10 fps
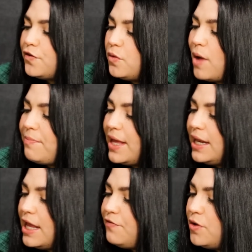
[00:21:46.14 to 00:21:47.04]
for the
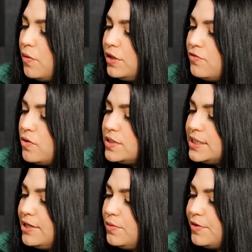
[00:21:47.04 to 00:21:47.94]
weapon, if you only roll a
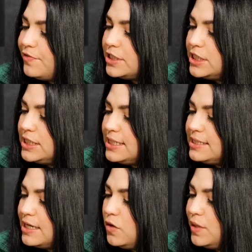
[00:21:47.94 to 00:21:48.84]
single proficiency
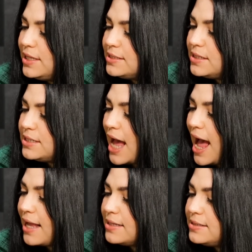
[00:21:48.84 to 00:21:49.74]
skill with this
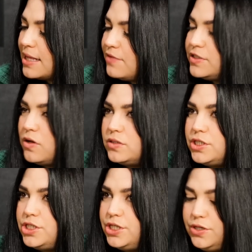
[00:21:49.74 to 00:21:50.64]
attack, set the result
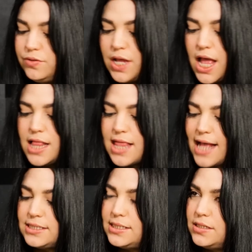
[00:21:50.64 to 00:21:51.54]
to 2.
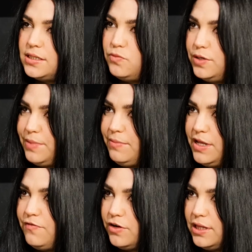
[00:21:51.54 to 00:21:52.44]
That's would be
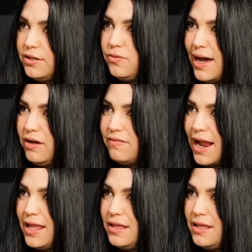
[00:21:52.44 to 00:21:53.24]
me for a little while, right?